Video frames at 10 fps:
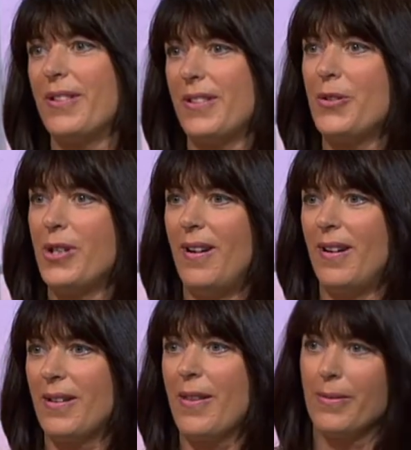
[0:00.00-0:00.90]
As a
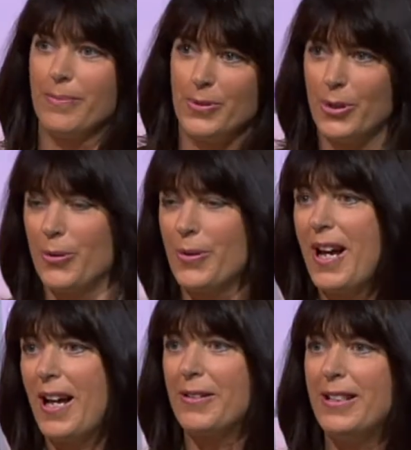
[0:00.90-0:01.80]
child, other children
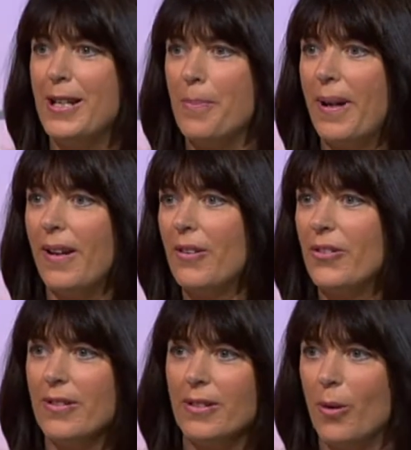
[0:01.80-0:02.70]
had guinea
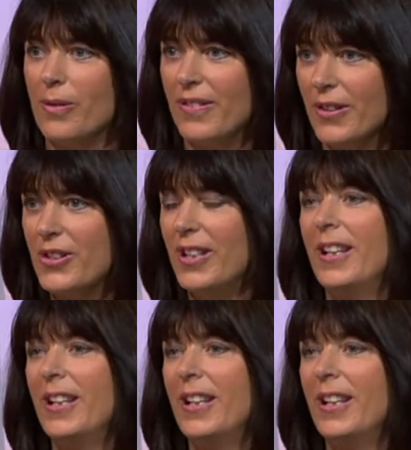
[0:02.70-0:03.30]
pigs and goldfish,